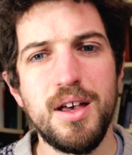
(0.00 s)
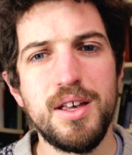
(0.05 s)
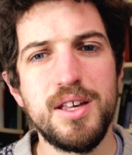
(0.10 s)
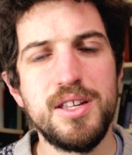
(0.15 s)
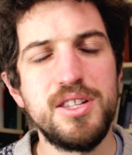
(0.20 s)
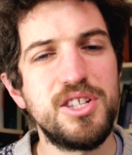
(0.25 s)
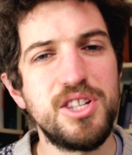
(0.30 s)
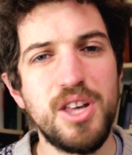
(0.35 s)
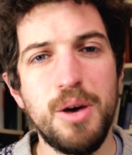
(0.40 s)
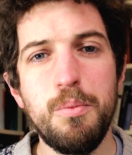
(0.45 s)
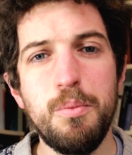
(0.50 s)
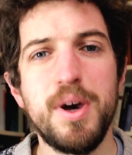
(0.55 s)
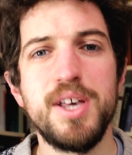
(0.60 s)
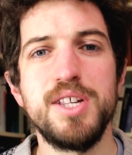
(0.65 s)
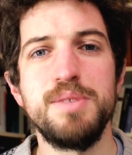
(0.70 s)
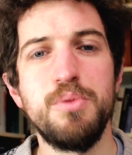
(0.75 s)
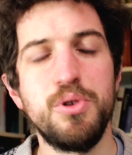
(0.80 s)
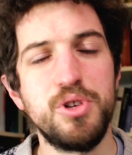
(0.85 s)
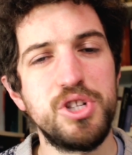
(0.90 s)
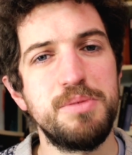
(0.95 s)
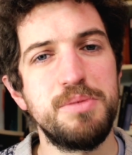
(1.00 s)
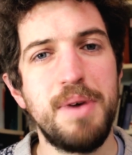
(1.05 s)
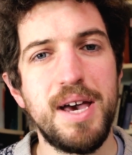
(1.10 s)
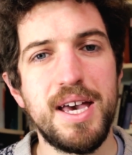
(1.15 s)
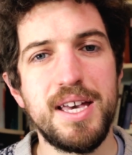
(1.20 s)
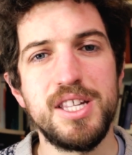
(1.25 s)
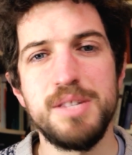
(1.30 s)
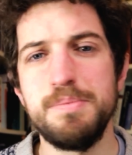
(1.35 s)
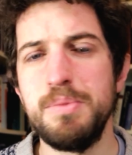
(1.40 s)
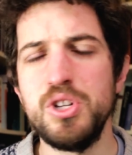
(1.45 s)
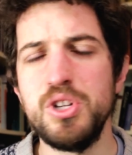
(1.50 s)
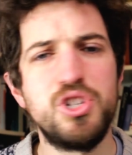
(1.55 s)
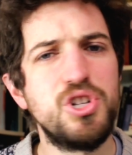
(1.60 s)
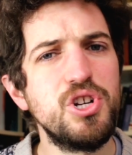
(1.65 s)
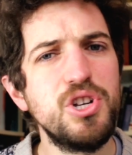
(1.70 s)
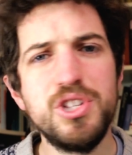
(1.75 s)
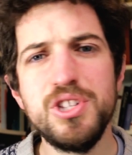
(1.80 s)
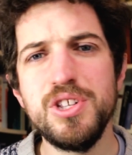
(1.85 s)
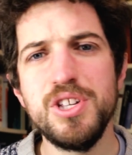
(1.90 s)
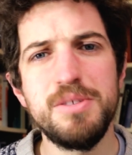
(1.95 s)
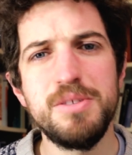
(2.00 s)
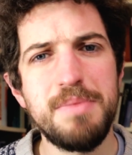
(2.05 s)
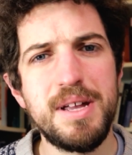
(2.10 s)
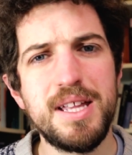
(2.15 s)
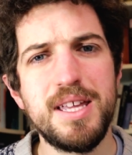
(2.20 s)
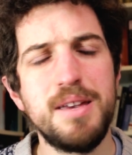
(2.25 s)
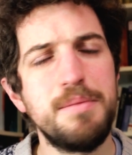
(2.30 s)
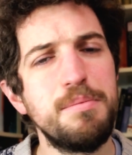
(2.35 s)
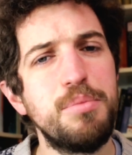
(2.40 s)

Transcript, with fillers: in some ways, more space, but just as many